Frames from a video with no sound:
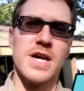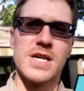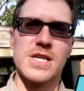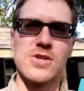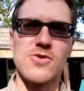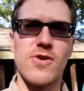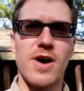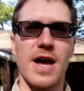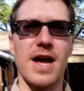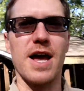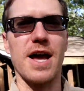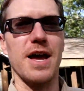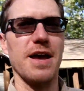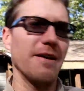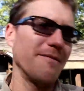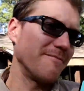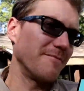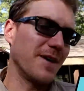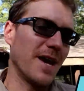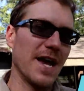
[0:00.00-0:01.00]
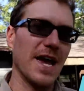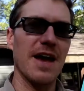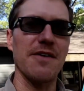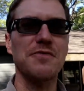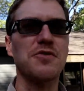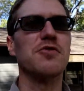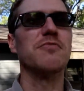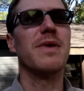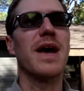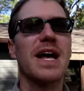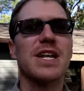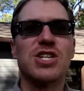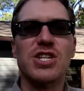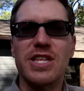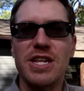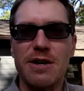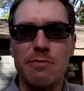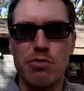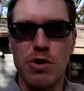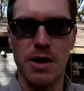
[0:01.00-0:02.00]
So I have to imagine
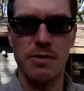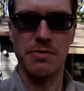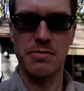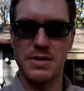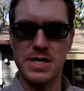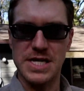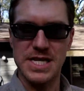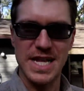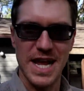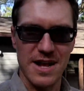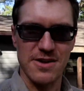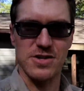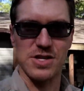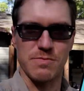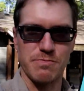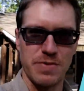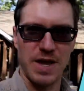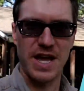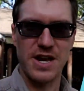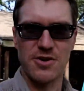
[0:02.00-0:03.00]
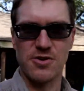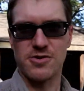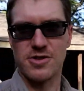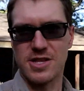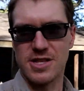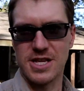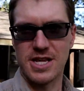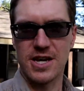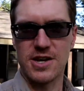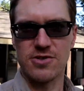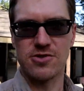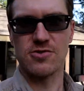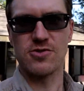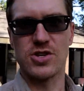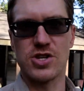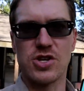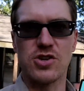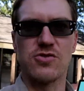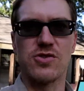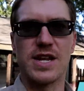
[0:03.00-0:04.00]
that it probably sounds better than the other
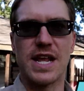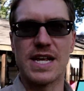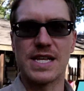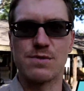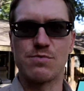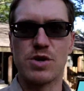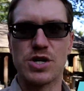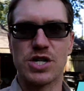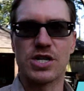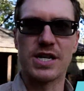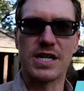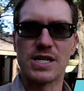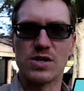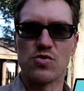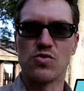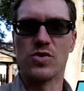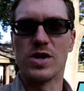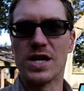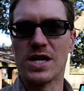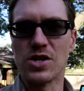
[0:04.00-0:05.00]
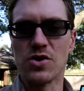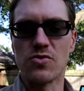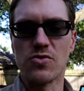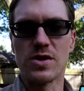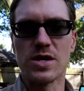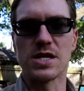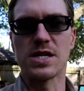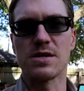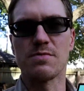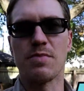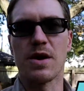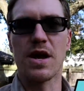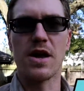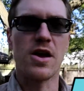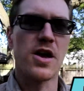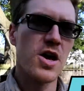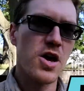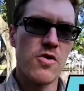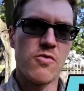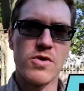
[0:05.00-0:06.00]
two and has much less wind noise, but
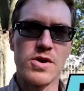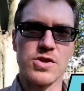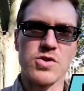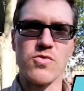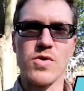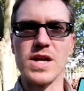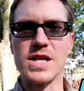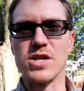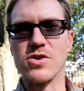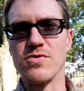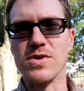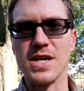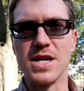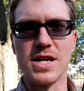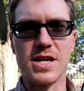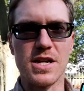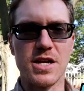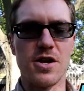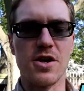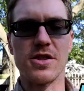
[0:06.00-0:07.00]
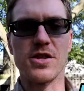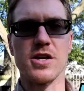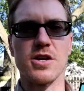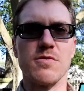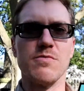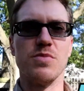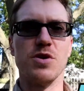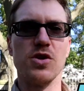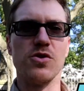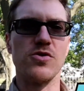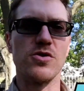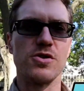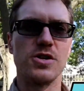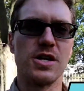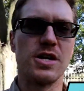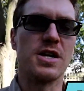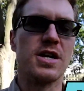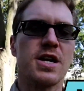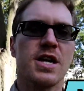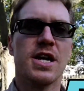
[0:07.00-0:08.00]
we'll have to wait till we get it on the computer
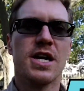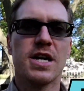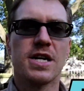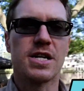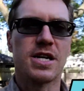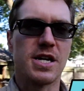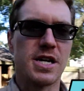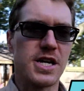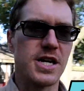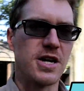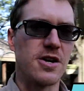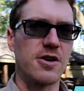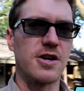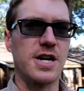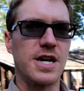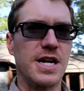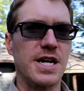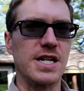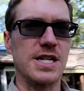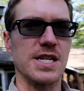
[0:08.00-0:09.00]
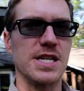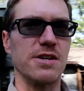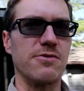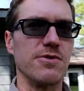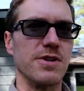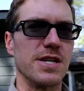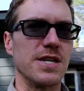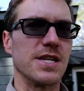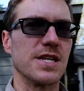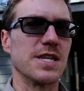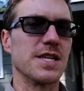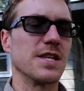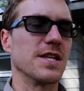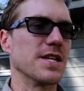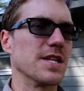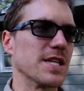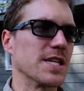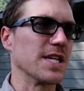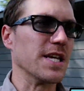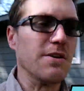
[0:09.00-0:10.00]
to hear it and see
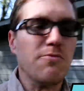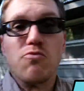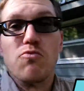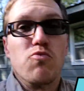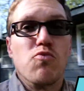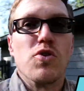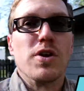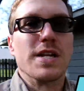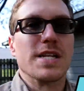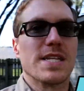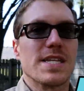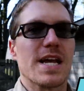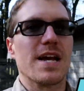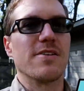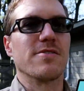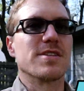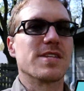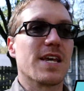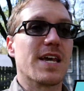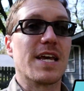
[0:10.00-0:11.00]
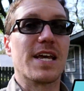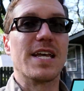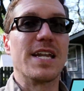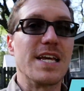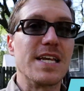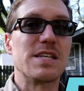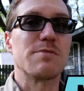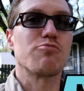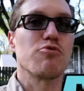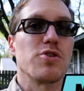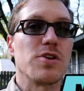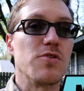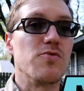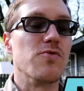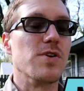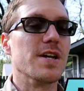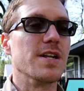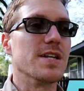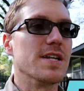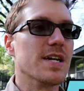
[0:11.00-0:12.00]
what it sounds like. It is pretty
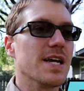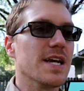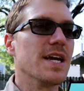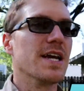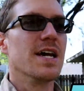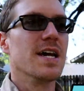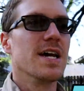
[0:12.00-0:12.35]
windy.